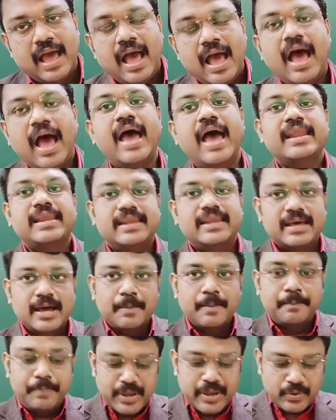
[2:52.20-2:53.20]
And
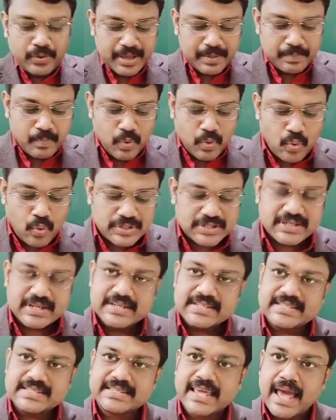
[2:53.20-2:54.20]
periodic
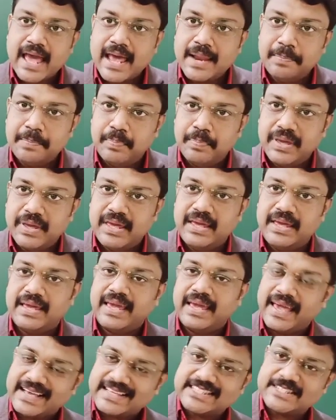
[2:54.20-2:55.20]
motions can
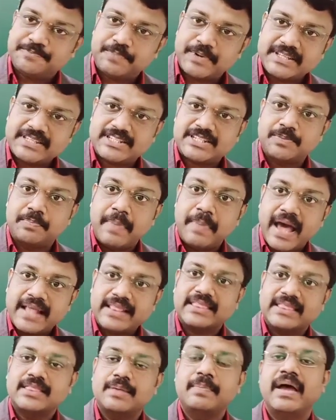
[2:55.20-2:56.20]
be expressed
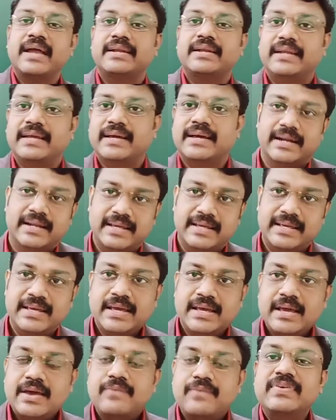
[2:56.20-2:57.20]

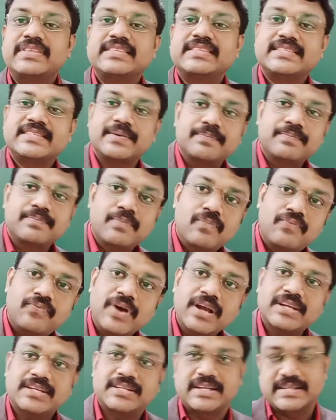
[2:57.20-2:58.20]
mathematically with some
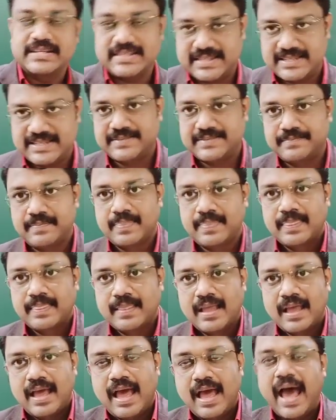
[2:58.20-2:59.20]
functions,
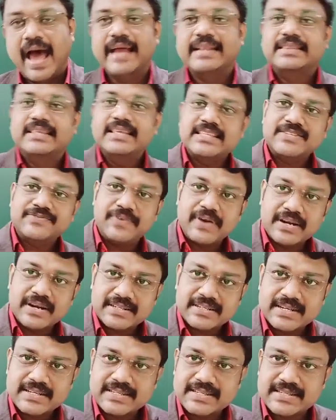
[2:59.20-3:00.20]
and these
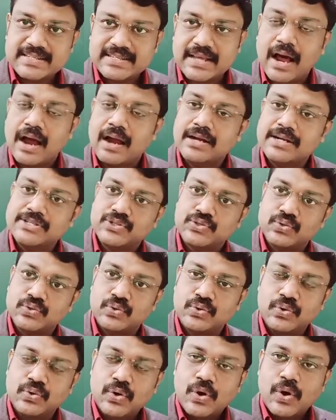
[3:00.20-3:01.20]
functions are
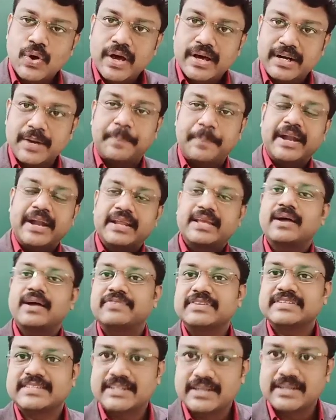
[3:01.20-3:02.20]
also repeating after a certain